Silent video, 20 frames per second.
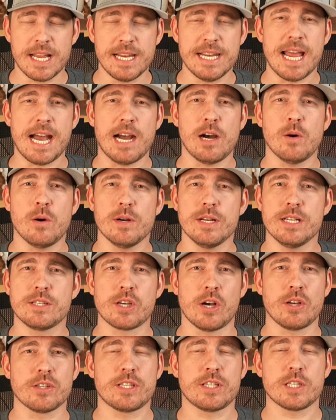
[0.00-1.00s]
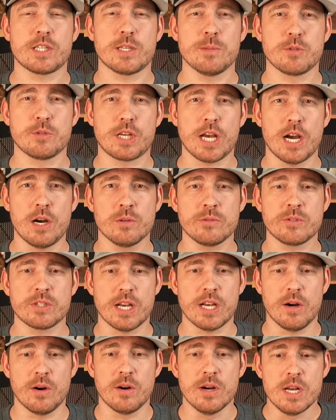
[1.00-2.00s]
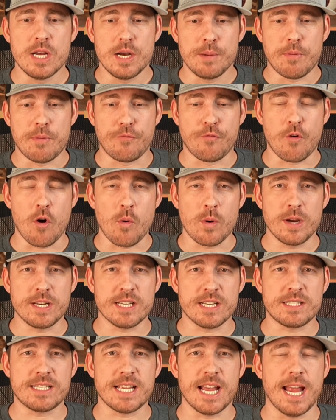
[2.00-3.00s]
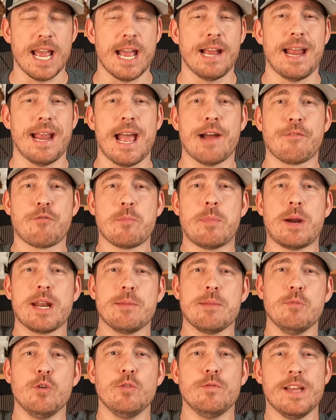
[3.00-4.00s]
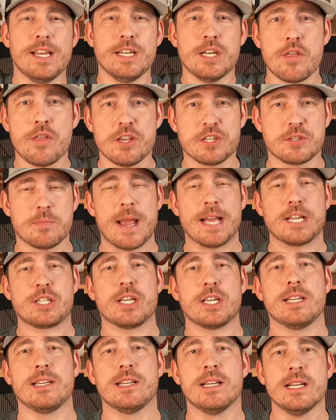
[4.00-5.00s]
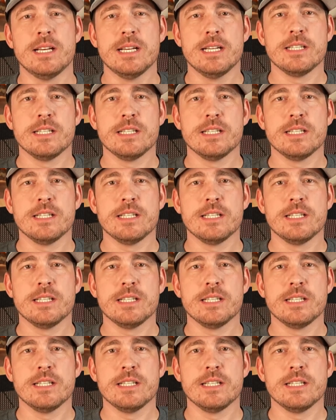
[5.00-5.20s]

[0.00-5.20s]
and now it's all systems go. So before we just say, hey, everybody move into this mansion,